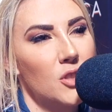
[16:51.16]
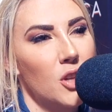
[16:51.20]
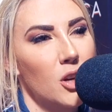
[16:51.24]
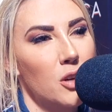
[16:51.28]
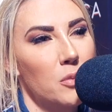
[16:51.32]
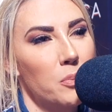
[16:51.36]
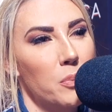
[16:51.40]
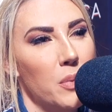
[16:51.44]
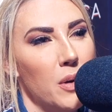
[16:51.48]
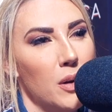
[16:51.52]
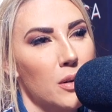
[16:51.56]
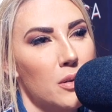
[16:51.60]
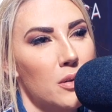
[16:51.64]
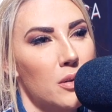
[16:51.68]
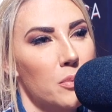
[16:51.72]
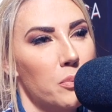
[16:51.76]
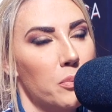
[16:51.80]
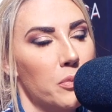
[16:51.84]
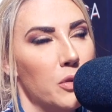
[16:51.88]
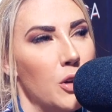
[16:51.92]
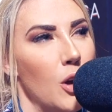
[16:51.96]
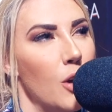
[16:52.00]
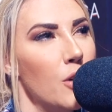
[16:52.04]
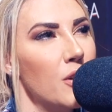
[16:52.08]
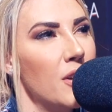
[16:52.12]

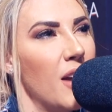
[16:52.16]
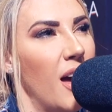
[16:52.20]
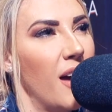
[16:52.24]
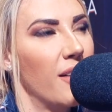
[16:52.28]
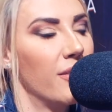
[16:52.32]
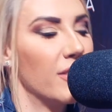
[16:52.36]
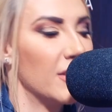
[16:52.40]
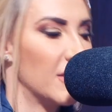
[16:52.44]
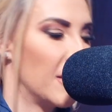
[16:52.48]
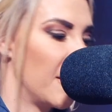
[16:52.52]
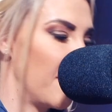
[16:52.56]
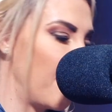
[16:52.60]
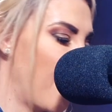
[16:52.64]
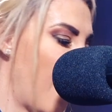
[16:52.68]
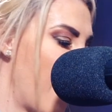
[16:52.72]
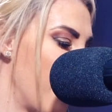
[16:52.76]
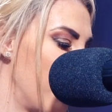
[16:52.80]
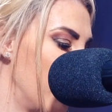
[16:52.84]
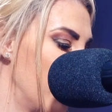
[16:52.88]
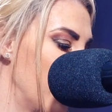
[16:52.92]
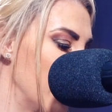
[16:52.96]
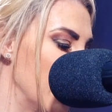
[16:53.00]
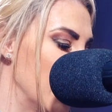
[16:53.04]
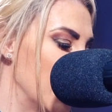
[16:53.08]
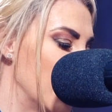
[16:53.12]
Don't have a
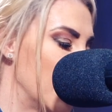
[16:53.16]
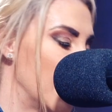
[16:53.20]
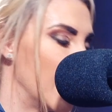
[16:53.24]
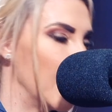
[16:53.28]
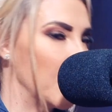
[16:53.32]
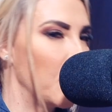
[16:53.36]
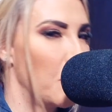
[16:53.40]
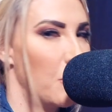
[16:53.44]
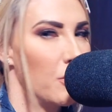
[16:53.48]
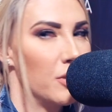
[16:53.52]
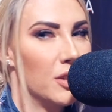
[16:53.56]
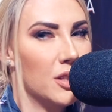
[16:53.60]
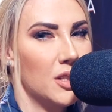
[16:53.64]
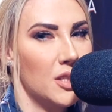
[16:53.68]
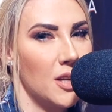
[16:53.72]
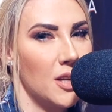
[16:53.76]
survival instinct all the